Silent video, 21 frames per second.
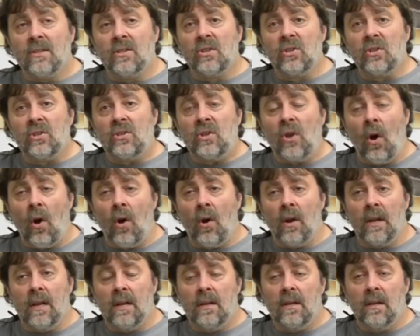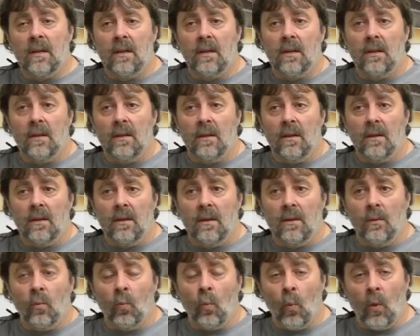started
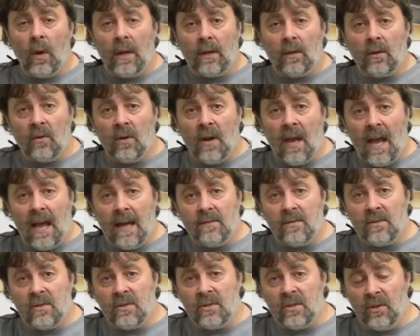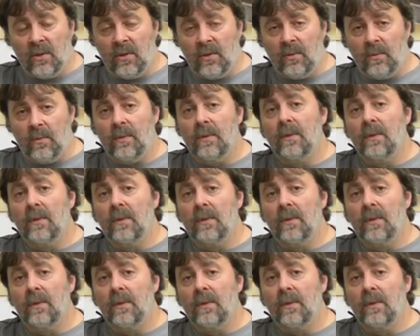Winkler Knives II.